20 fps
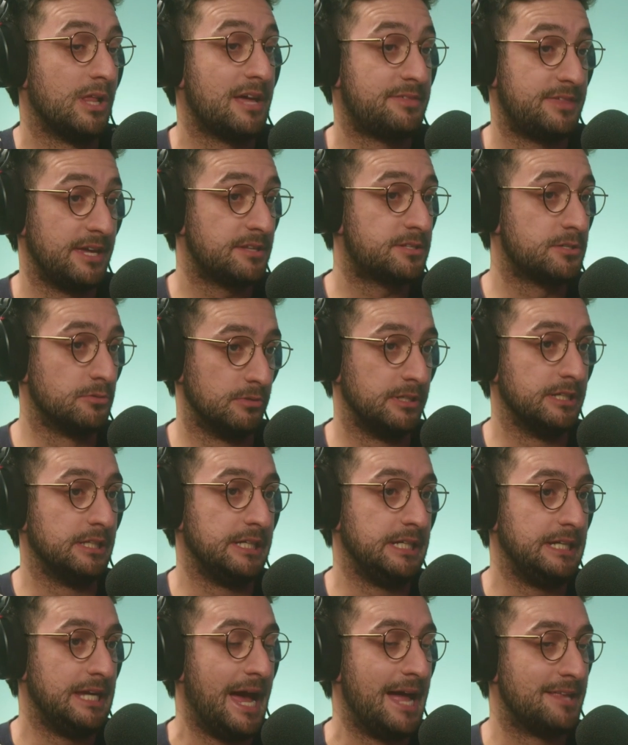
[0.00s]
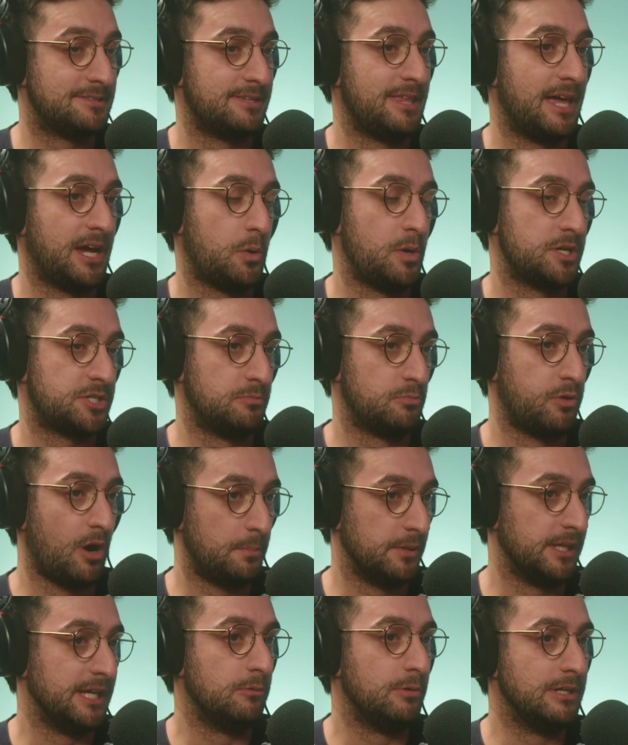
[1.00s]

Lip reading: think to really answer that question properly,